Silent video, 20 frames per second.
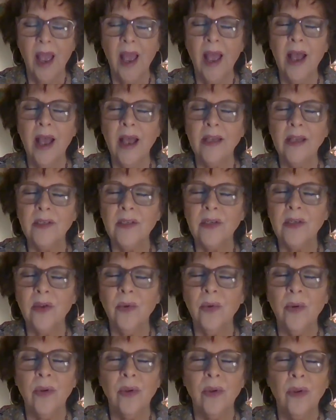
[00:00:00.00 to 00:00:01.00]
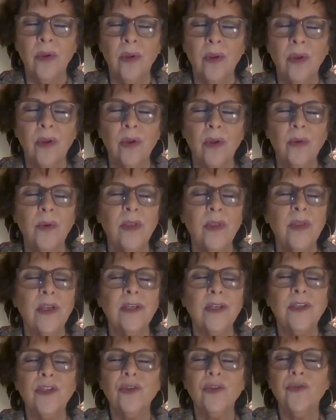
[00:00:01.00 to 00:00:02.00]
ask with
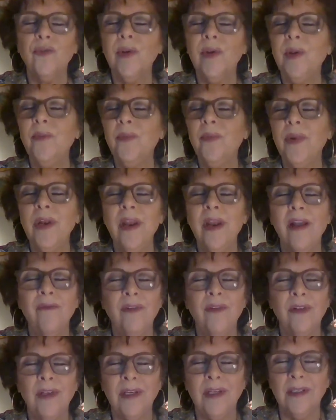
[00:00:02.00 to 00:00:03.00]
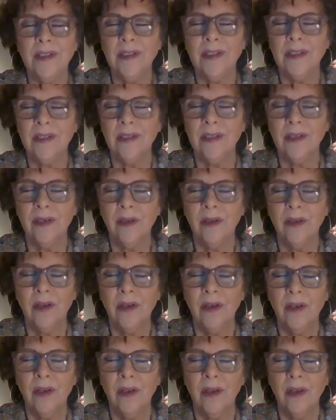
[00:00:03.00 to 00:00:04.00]
extreme benevolence,
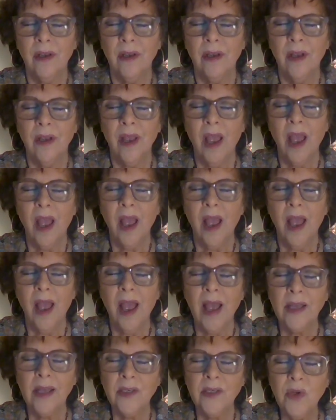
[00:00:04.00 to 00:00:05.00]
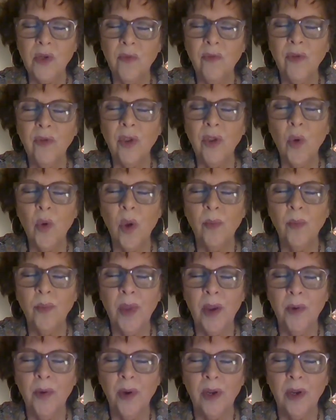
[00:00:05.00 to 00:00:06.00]
ask for your
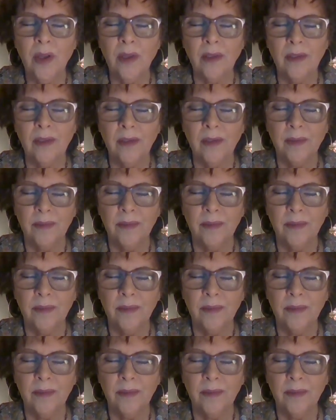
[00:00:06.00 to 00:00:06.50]
miracle.